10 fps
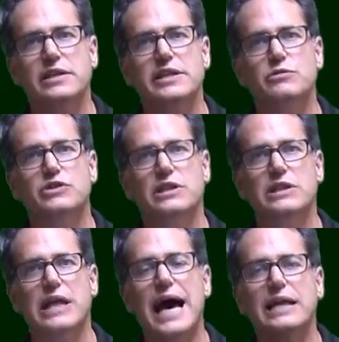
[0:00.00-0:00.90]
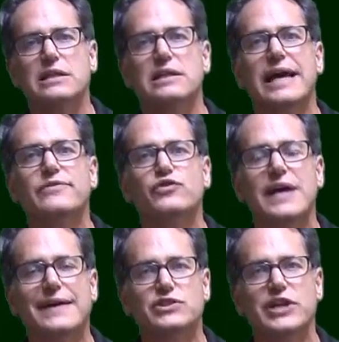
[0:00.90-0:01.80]
there was a lot of
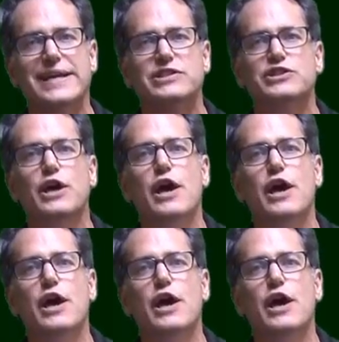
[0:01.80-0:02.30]
lifestyle changes